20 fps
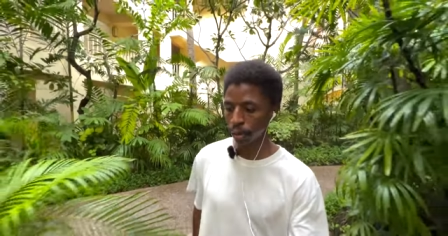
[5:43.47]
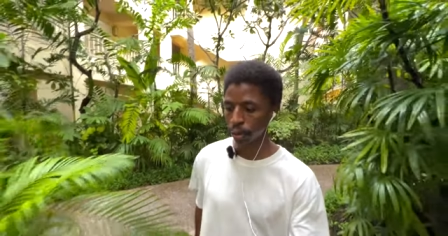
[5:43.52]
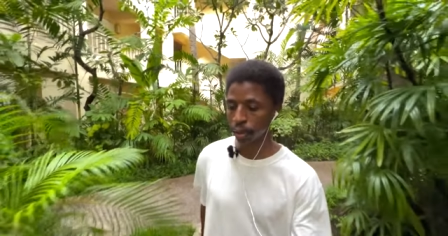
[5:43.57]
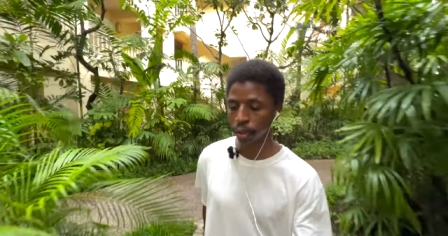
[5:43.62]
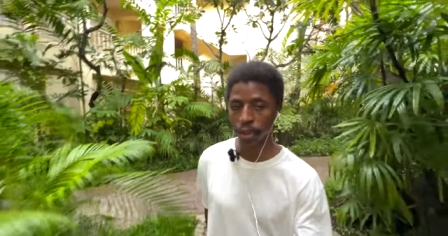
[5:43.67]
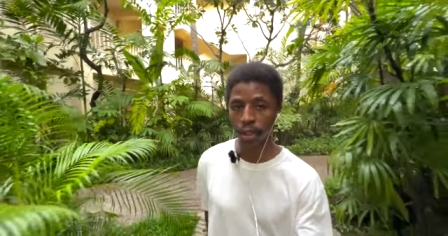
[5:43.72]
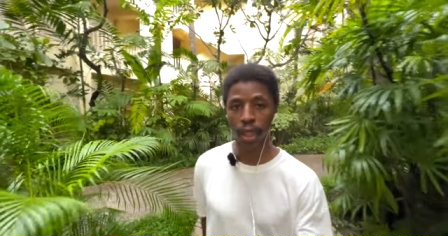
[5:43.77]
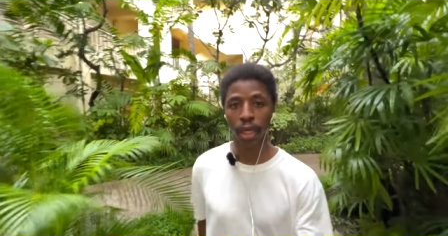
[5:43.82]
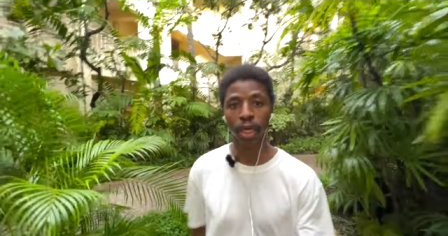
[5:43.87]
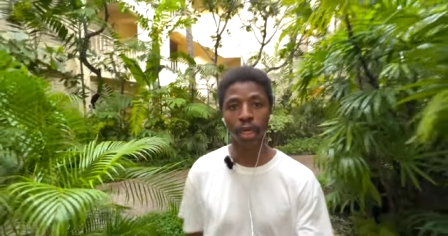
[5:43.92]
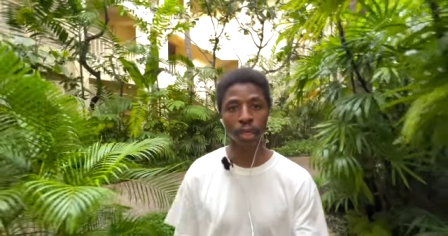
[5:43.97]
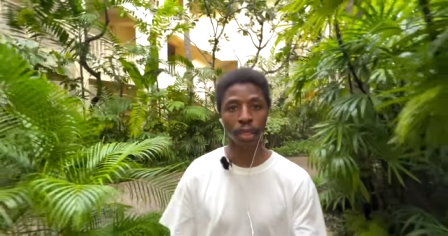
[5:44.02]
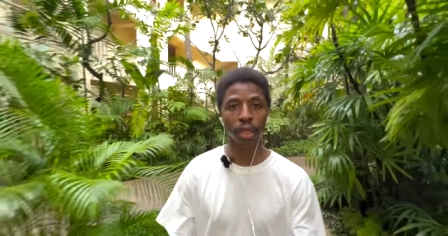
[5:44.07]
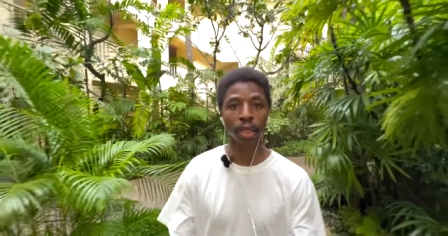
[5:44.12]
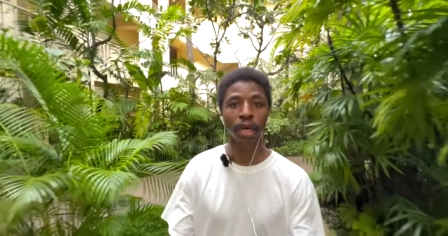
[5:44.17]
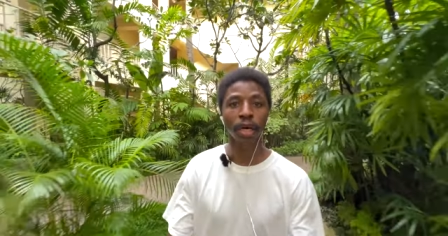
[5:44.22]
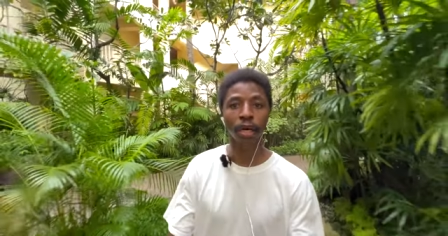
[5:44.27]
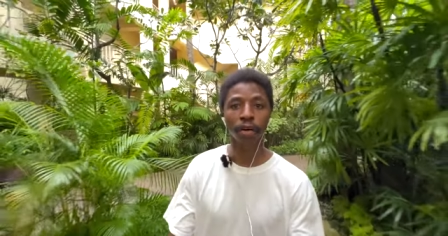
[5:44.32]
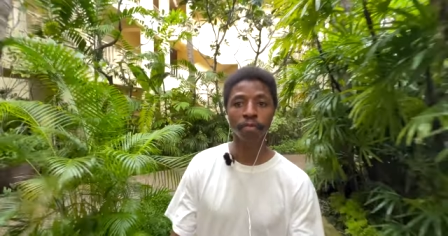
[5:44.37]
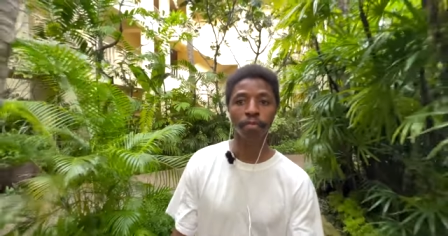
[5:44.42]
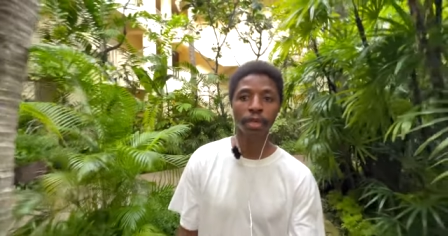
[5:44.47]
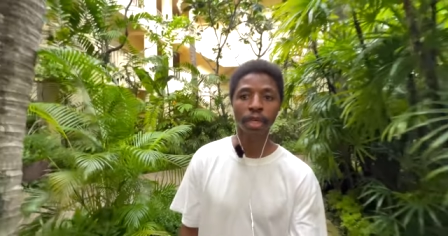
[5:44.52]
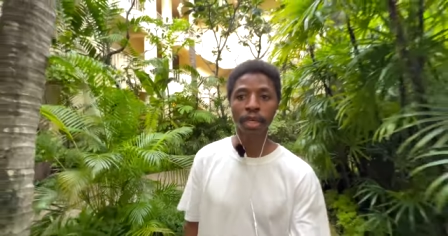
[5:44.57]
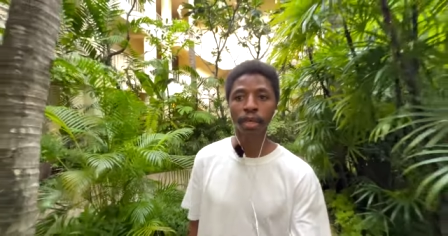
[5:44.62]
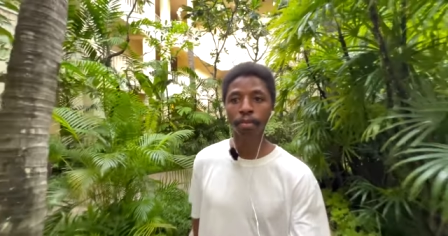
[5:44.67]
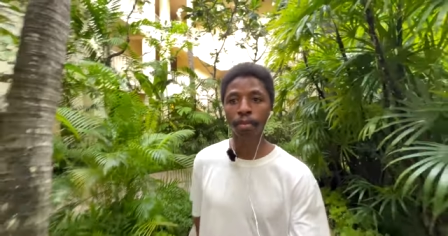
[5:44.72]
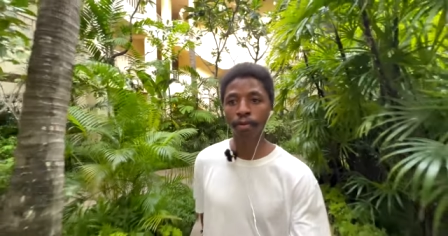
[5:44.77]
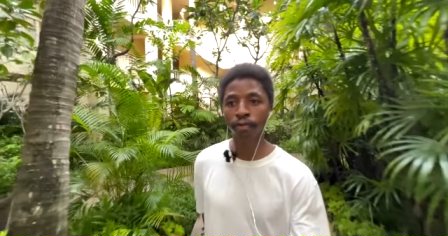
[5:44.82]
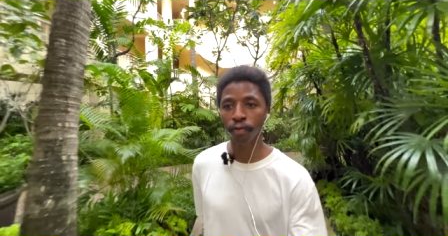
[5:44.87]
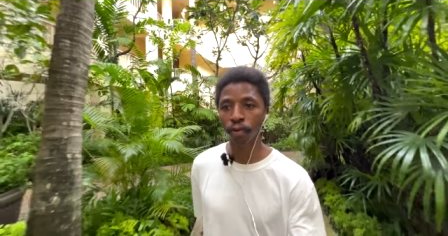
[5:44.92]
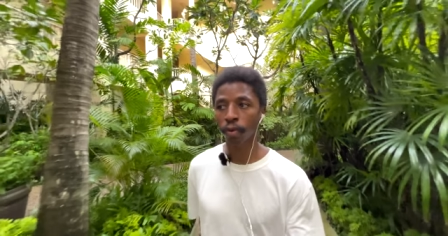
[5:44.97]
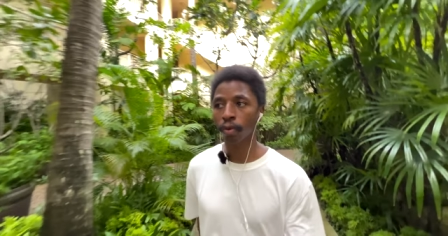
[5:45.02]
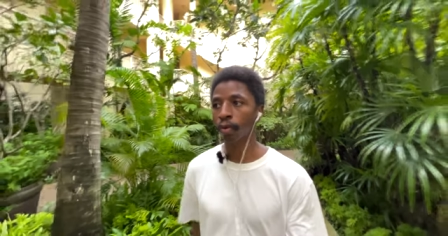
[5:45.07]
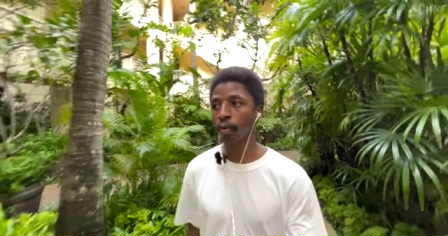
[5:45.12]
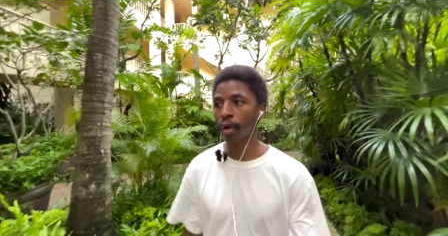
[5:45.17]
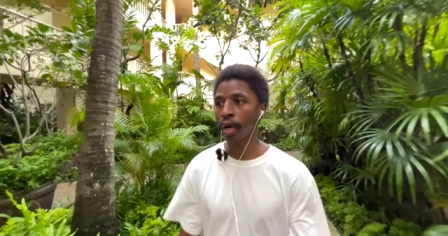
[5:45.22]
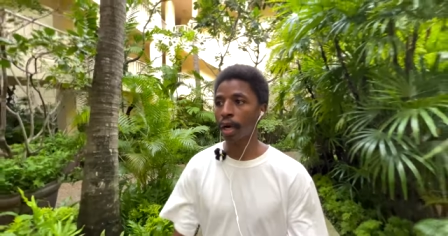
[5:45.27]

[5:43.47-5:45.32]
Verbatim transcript: Say you love me before